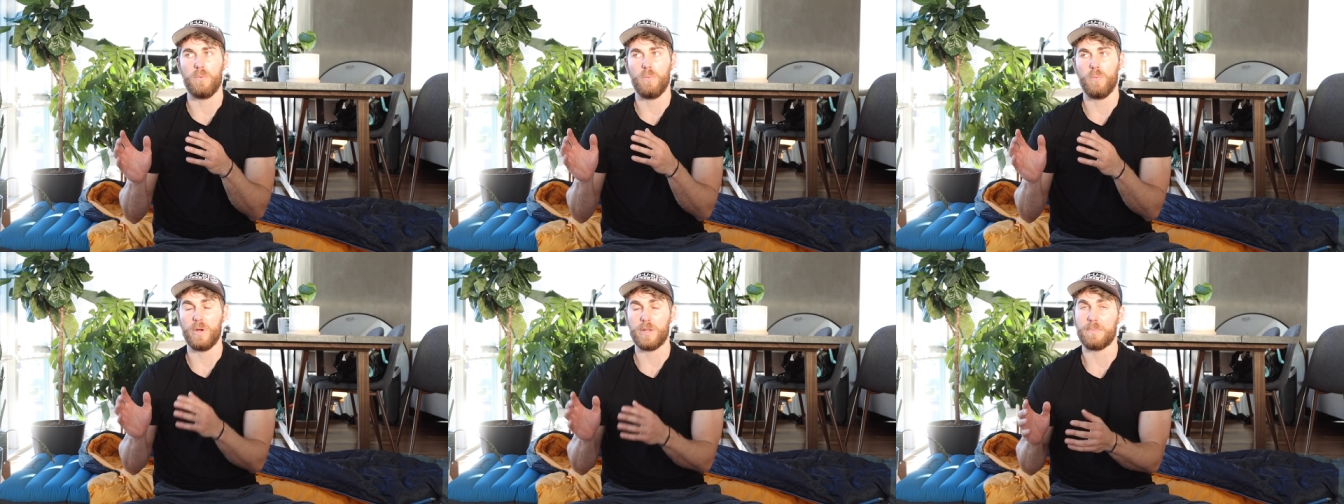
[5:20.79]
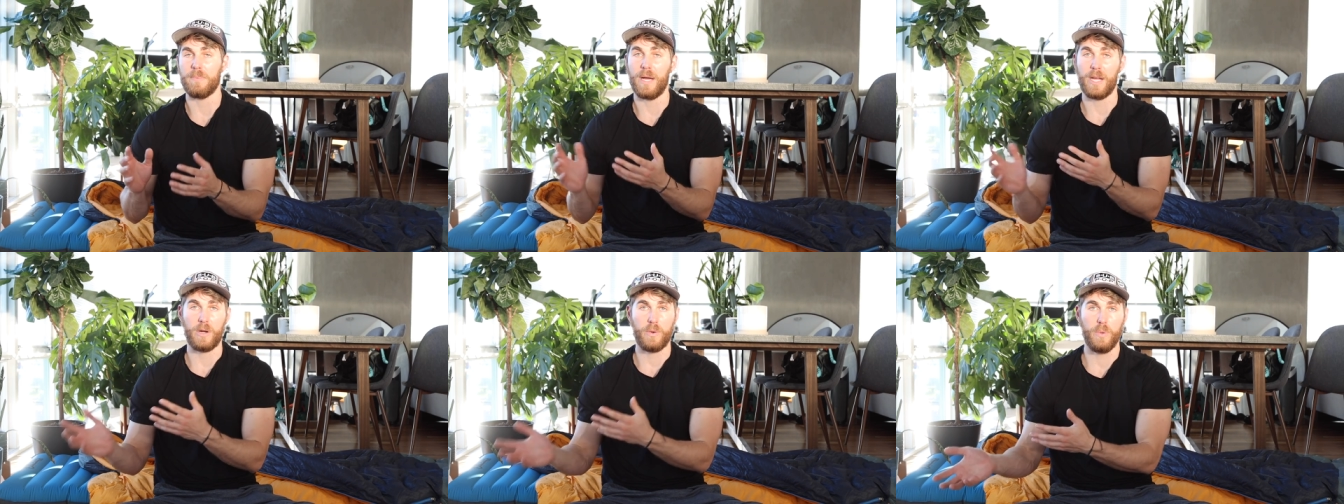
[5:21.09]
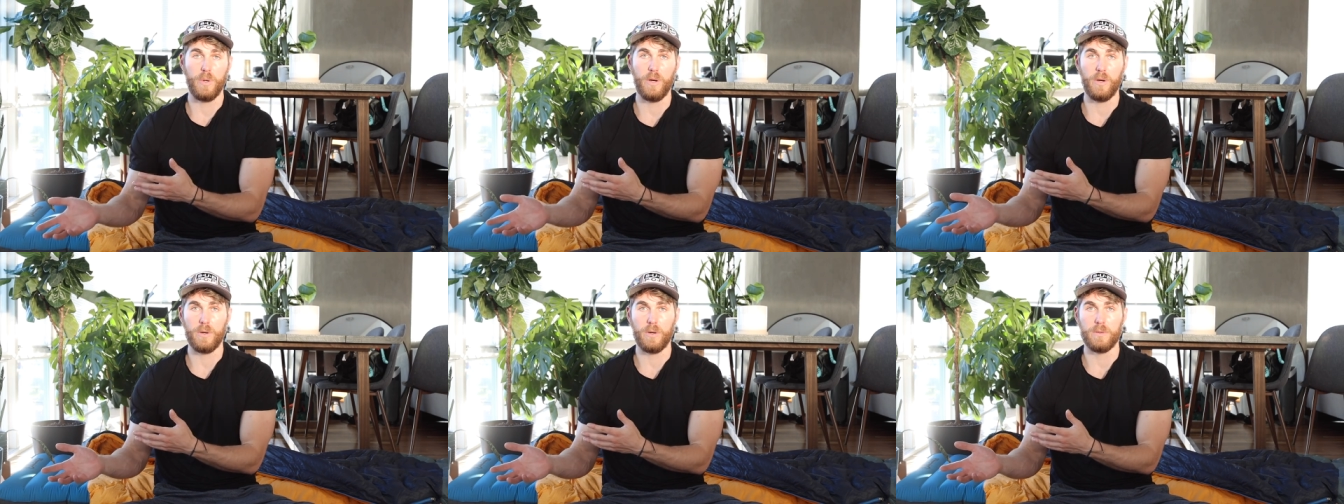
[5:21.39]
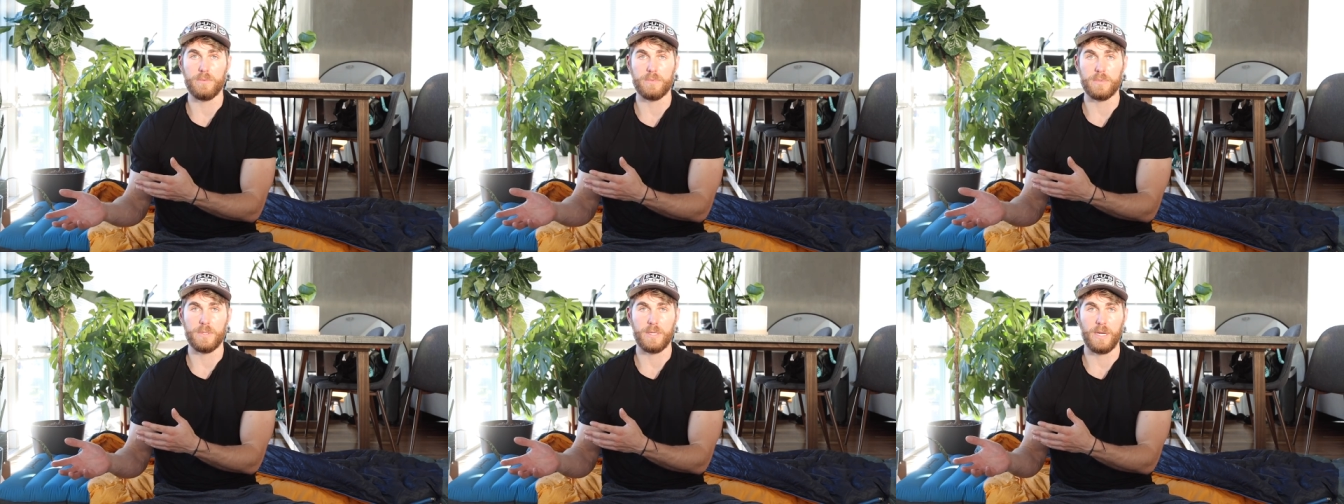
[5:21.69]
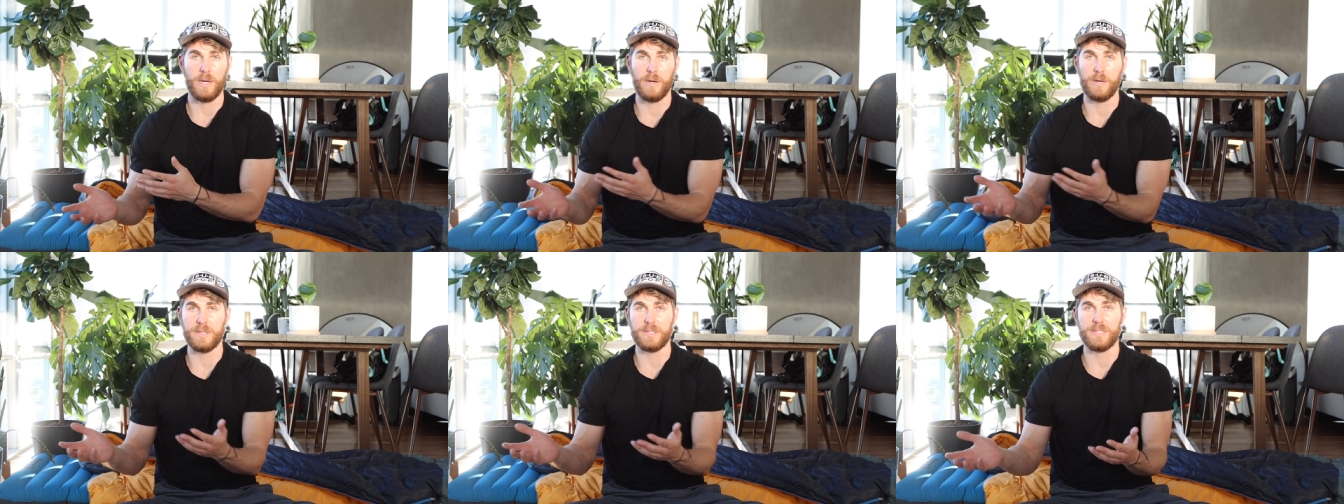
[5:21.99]
with my quilt
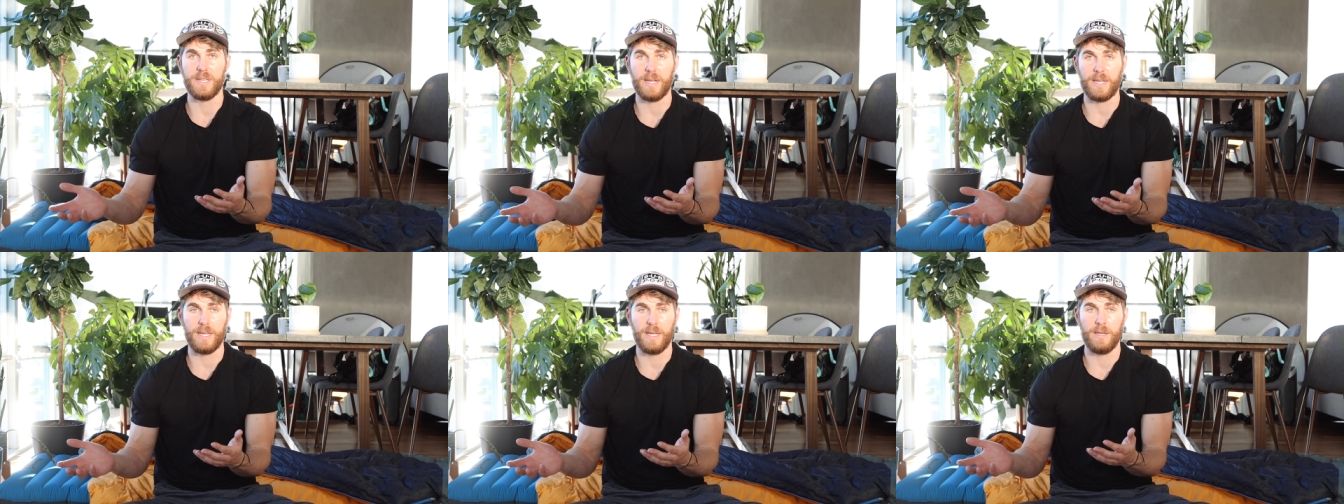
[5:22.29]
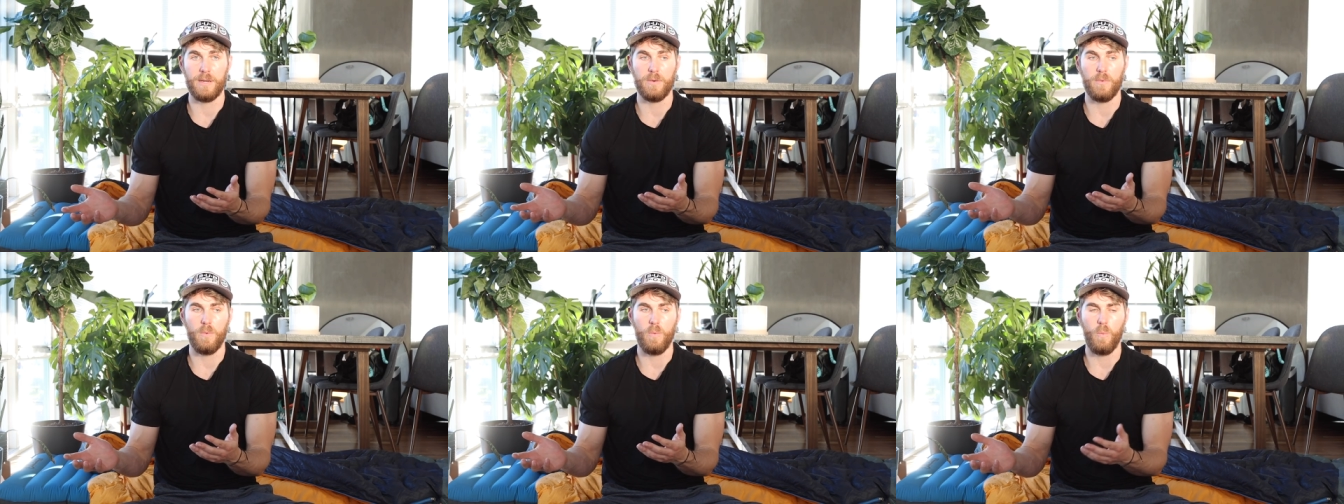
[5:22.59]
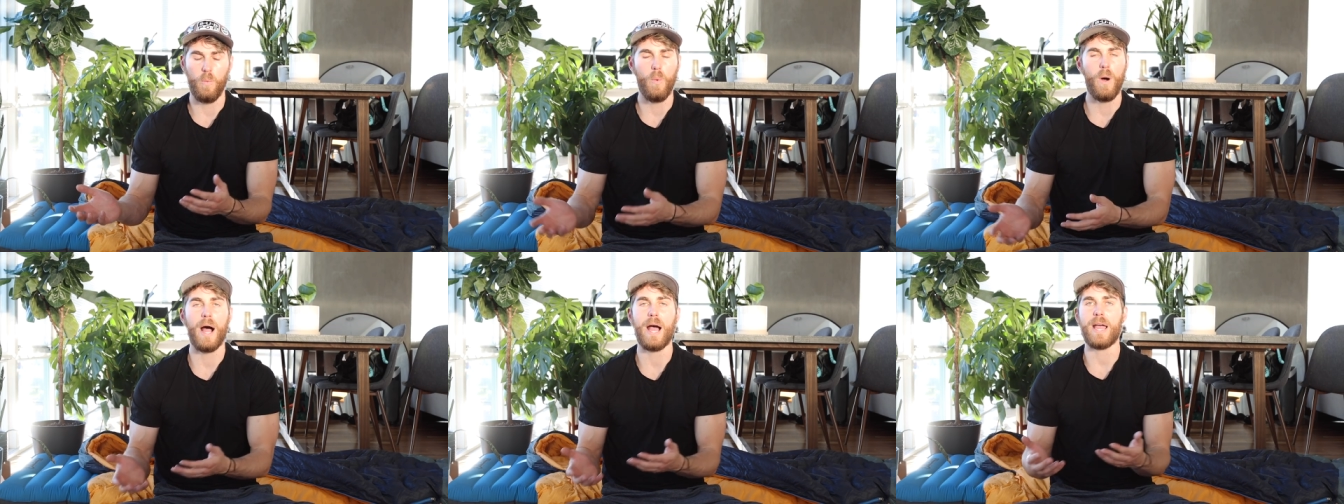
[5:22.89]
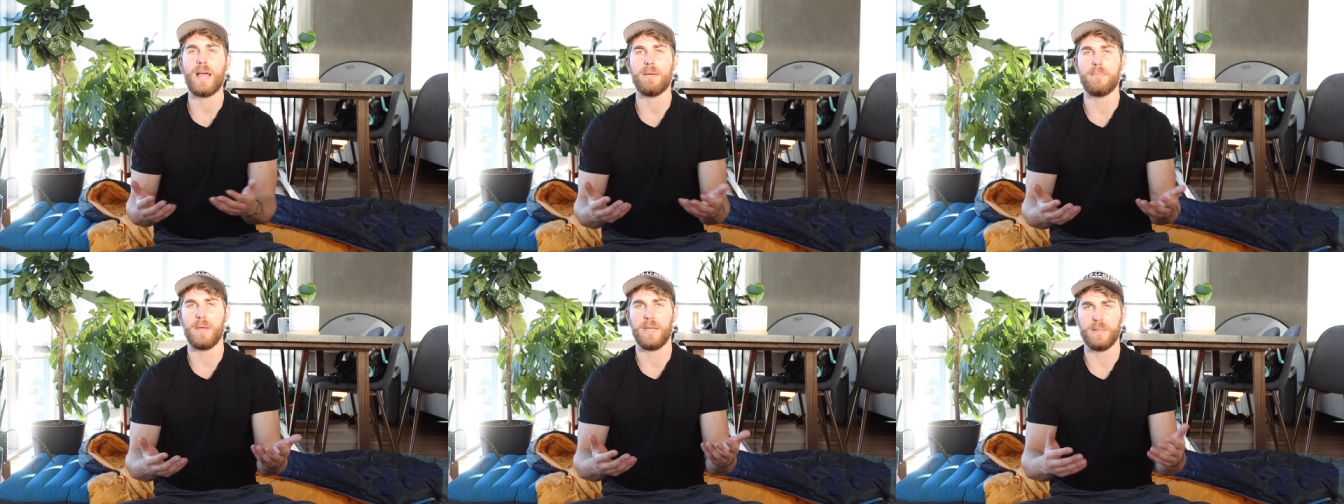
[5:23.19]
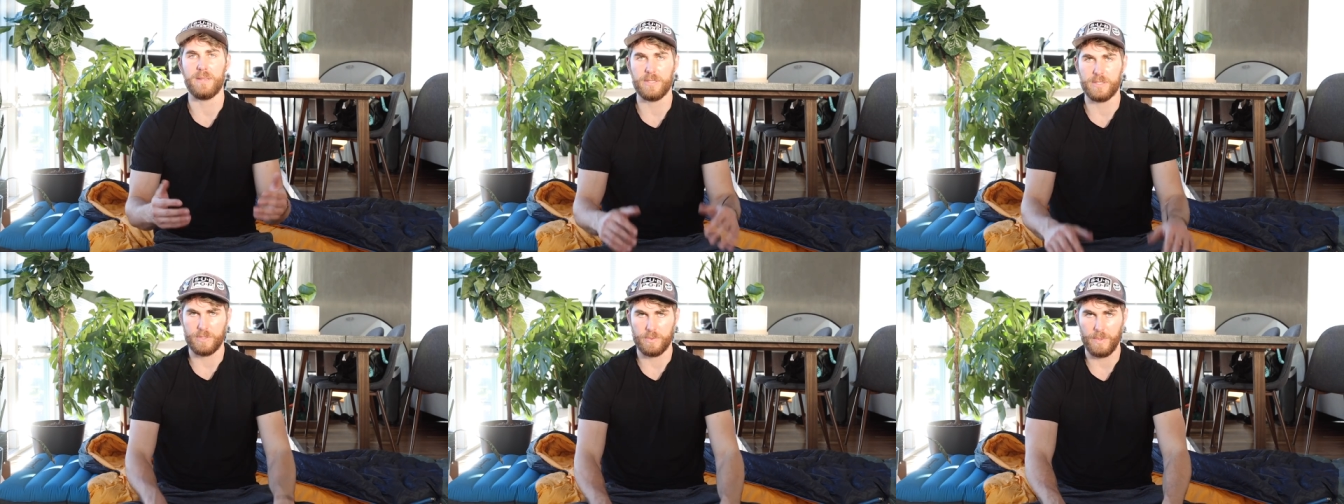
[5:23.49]
here in a second why I
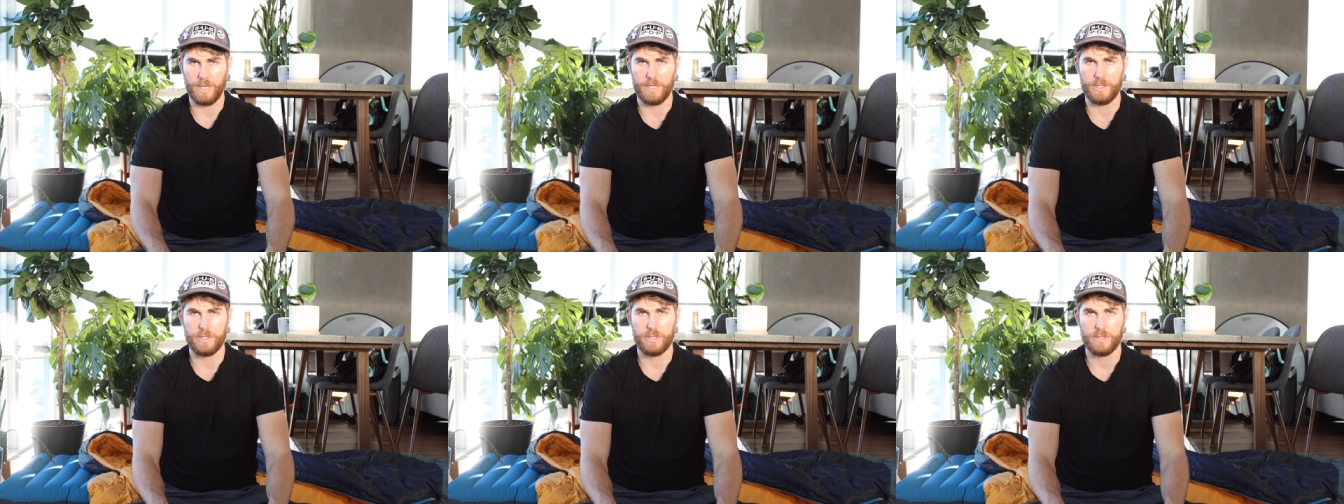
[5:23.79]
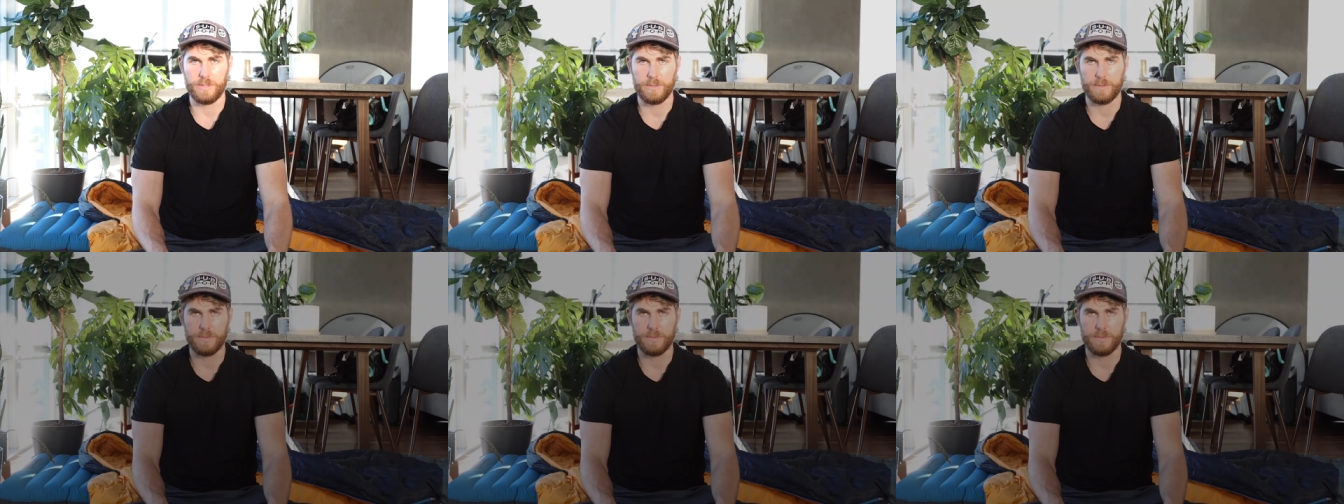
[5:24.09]
made the switch.